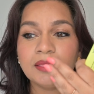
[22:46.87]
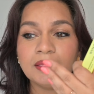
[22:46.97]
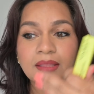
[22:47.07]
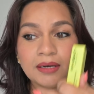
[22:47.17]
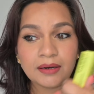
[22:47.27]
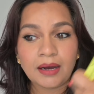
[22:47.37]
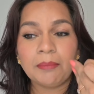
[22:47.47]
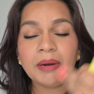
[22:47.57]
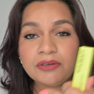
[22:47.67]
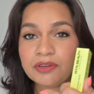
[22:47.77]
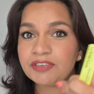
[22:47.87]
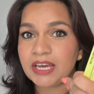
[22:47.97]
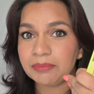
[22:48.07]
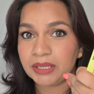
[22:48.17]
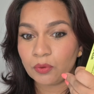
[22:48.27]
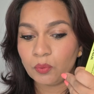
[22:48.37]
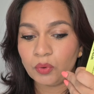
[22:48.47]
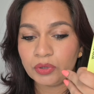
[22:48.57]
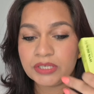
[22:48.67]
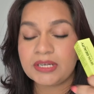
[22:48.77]
The amount of time that I
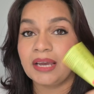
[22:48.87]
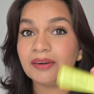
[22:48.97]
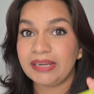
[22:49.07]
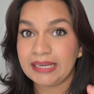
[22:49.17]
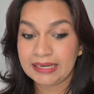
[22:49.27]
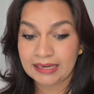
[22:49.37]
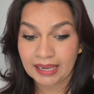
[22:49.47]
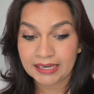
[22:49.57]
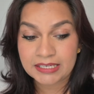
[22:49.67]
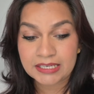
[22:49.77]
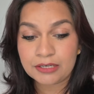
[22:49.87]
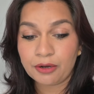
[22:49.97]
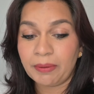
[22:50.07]
wore it, I really liked it,